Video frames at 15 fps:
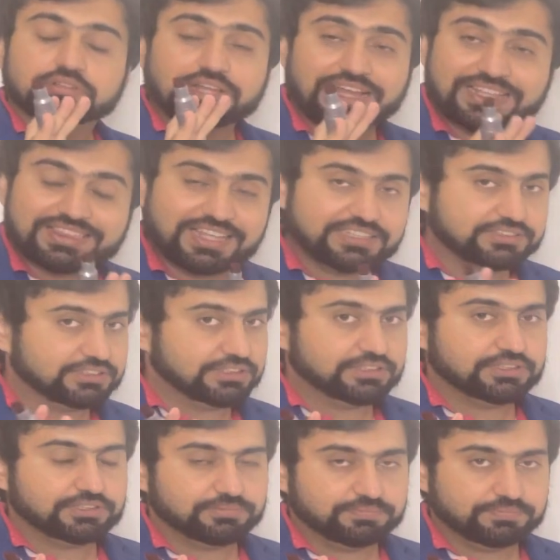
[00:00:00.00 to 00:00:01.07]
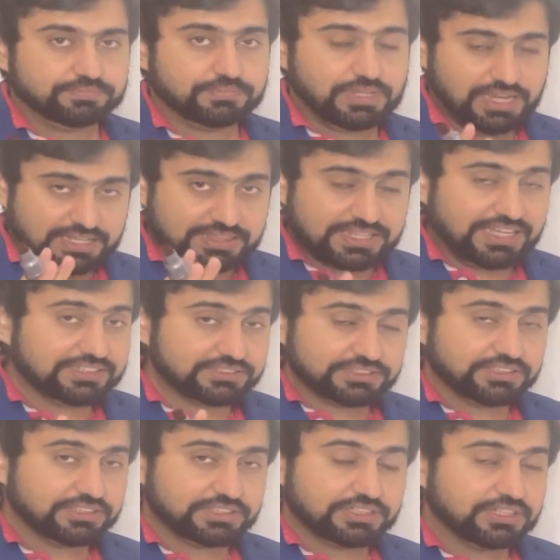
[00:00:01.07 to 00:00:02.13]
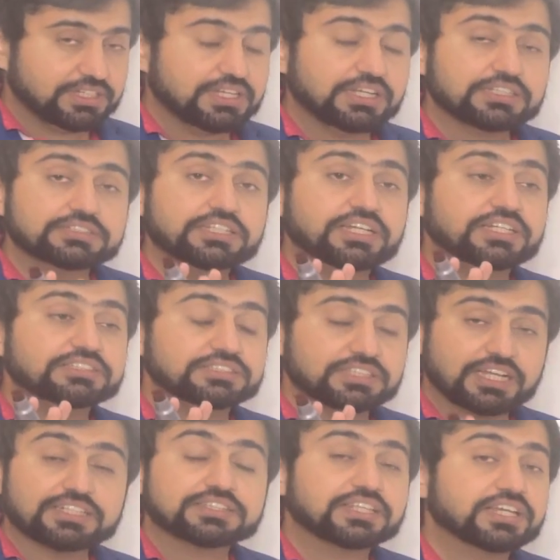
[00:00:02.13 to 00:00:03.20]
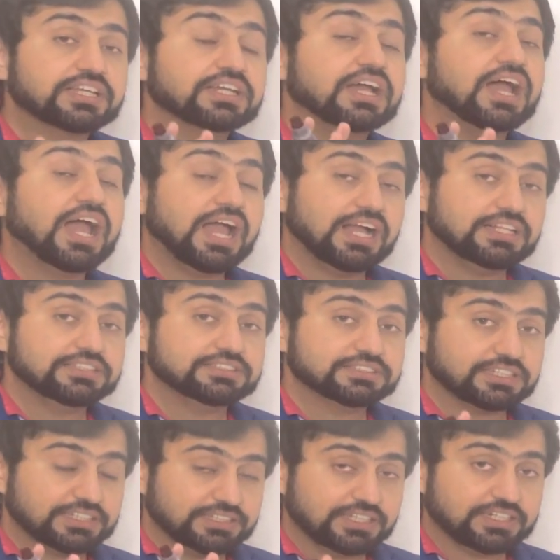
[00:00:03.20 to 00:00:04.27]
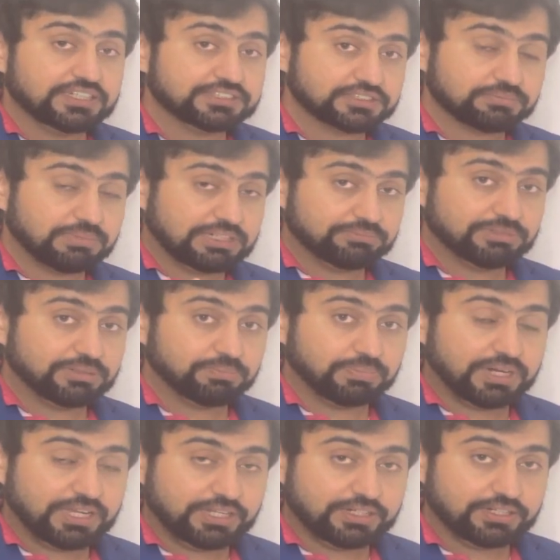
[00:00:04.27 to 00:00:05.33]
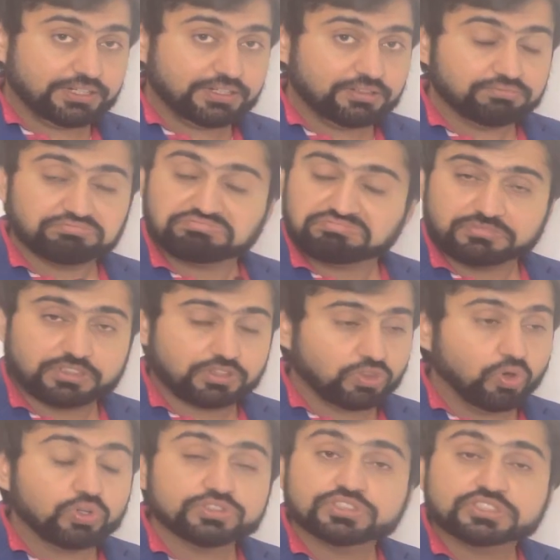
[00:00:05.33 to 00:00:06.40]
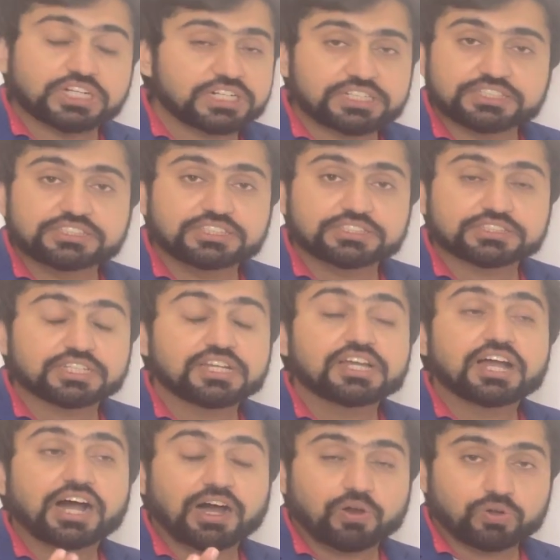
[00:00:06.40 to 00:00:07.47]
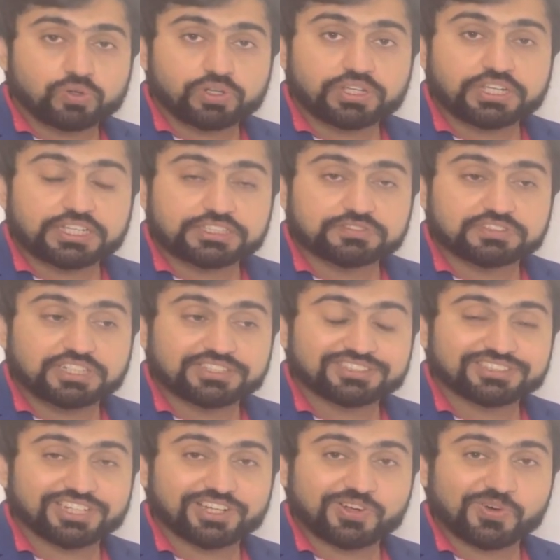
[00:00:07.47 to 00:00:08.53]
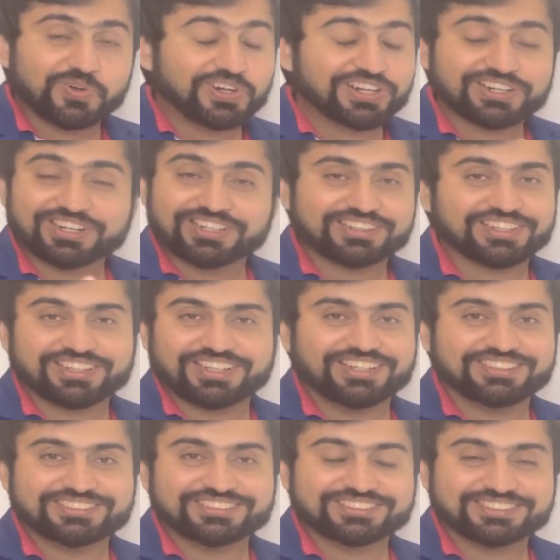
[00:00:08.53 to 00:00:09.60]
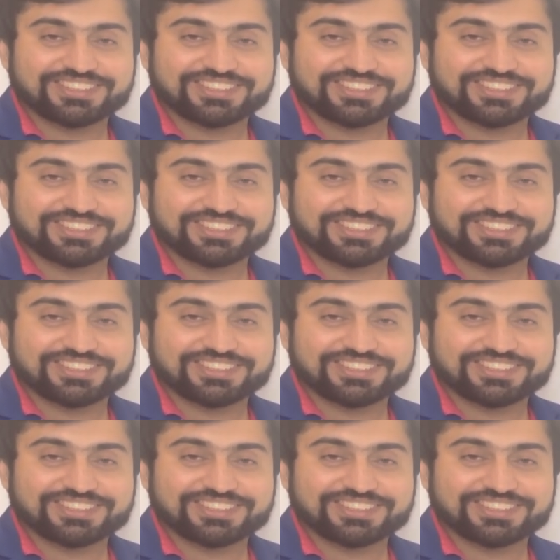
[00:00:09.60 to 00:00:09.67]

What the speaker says: And that's it. And that's it. There is nothing else in the risk management plan. No strategies, how to engage with the stakeholder, nothing else.